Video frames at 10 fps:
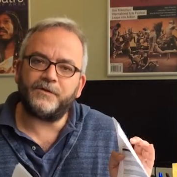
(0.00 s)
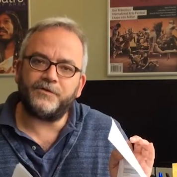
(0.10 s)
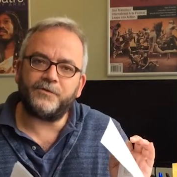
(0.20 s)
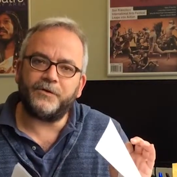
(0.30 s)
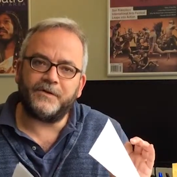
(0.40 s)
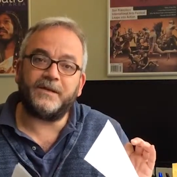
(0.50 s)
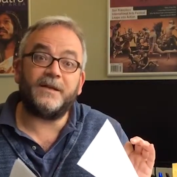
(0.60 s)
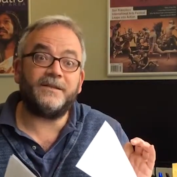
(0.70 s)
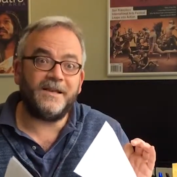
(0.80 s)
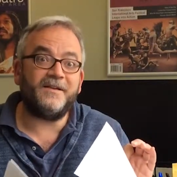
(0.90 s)
assured that
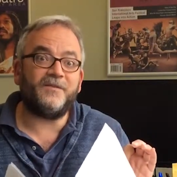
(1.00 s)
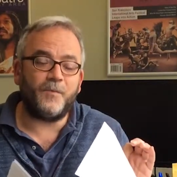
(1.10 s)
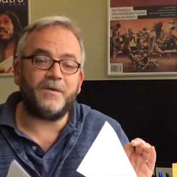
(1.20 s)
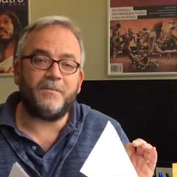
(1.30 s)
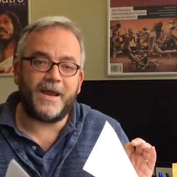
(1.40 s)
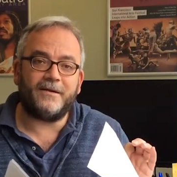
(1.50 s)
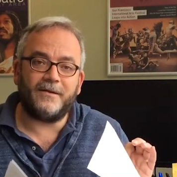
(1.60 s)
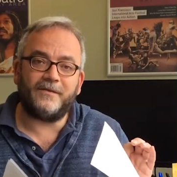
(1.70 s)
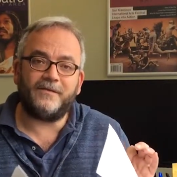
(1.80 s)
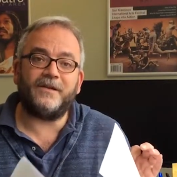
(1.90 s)
at least one
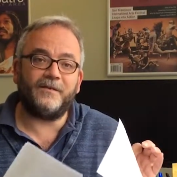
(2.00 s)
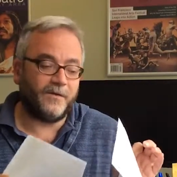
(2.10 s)
panelist is